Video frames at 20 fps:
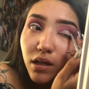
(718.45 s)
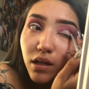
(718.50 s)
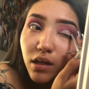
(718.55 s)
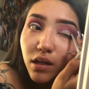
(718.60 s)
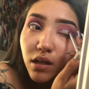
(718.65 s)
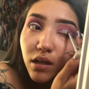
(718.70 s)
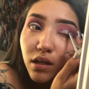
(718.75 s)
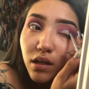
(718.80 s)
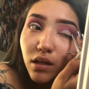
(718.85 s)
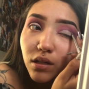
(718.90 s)

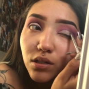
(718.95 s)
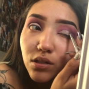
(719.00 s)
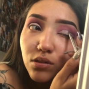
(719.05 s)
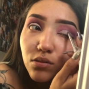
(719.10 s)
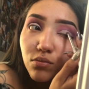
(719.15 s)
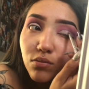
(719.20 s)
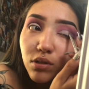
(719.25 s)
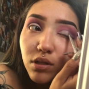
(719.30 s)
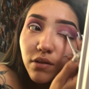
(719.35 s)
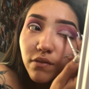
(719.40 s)
and I
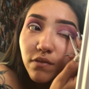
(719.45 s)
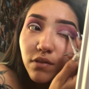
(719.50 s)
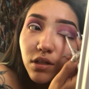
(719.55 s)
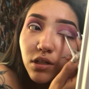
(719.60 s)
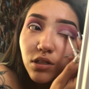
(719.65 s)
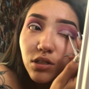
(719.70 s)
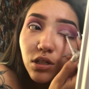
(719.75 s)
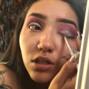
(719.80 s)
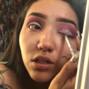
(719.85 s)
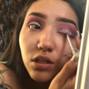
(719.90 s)
just wouldn't
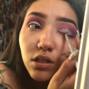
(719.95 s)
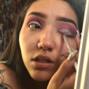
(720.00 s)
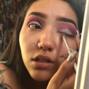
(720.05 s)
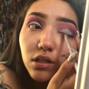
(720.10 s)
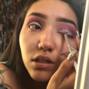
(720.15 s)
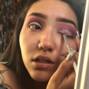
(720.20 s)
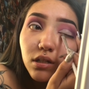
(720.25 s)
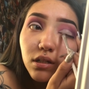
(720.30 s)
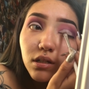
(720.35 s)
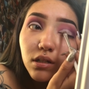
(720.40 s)
finish a
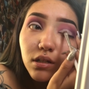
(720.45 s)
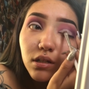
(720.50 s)
look.